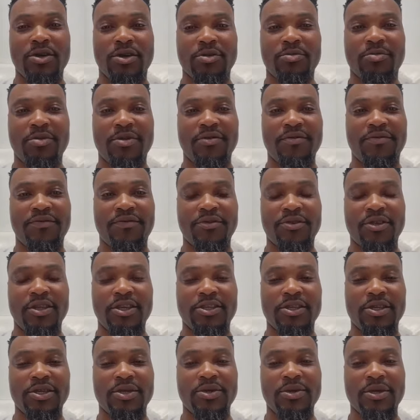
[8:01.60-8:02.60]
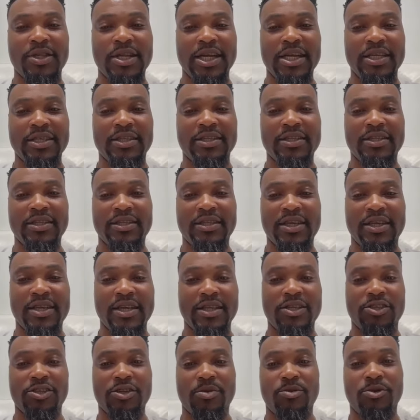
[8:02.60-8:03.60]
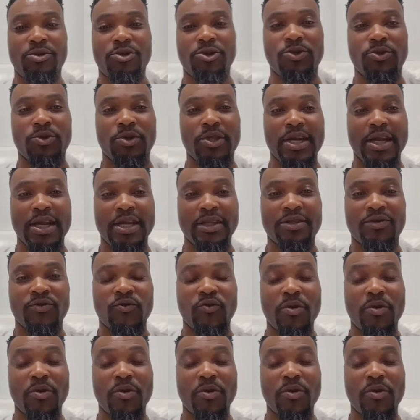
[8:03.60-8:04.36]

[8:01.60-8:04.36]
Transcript: called me a few days ago that the ticket is almost sold out.